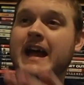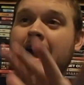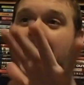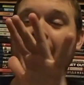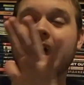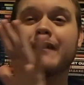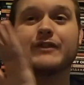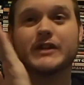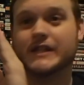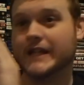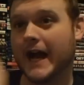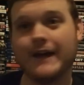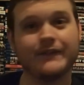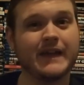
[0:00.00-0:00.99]
I haven't
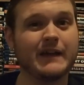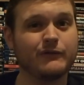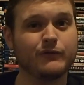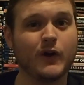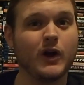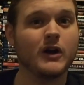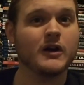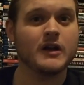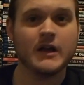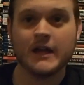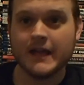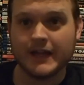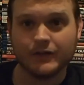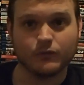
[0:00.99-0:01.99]
gotten that far
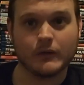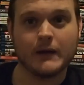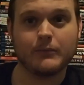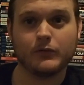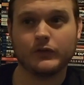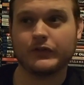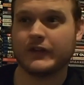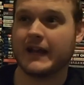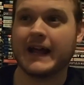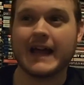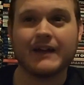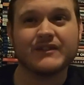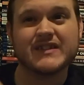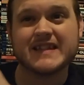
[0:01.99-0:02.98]
in Rebels, and I
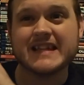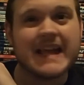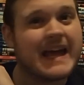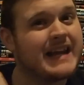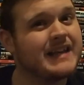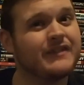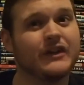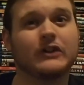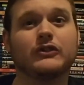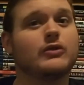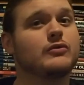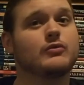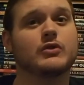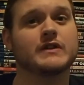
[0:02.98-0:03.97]
haven't seen any of the
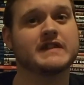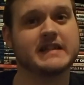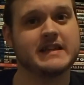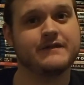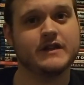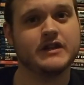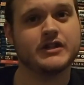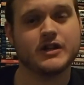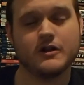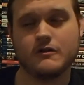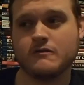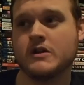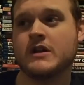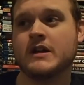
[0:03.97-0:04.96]
Clone Wars TV show,